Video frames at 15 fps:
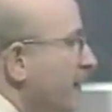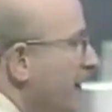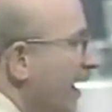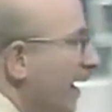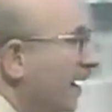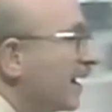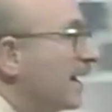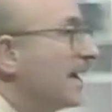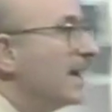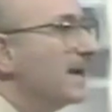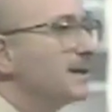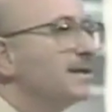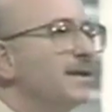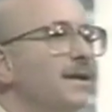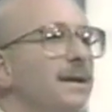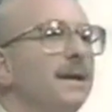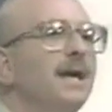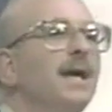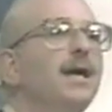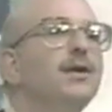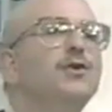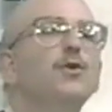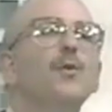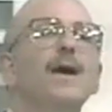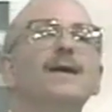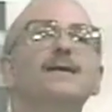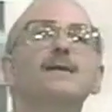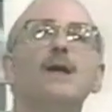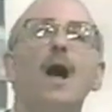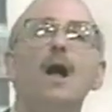think, is the need to
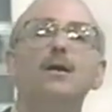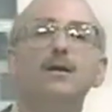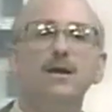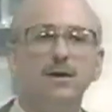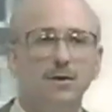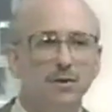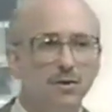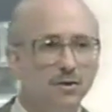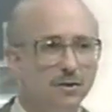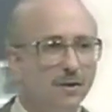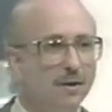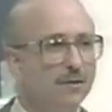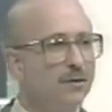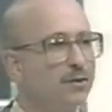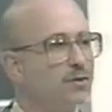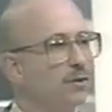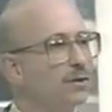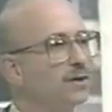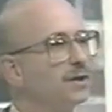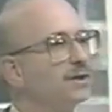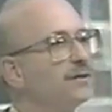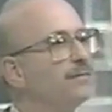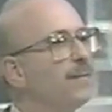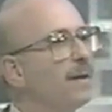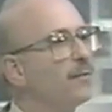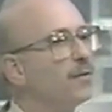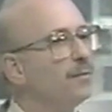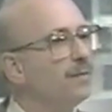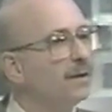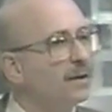acknowledge the sources of
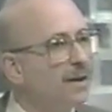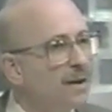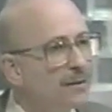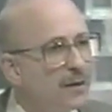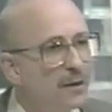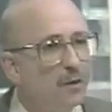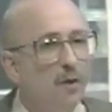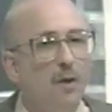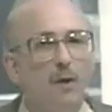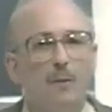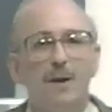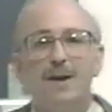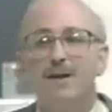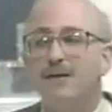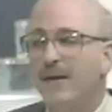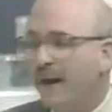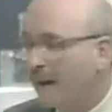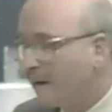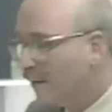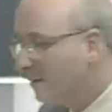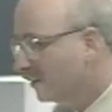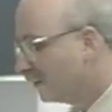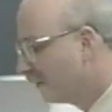memorability that are already there.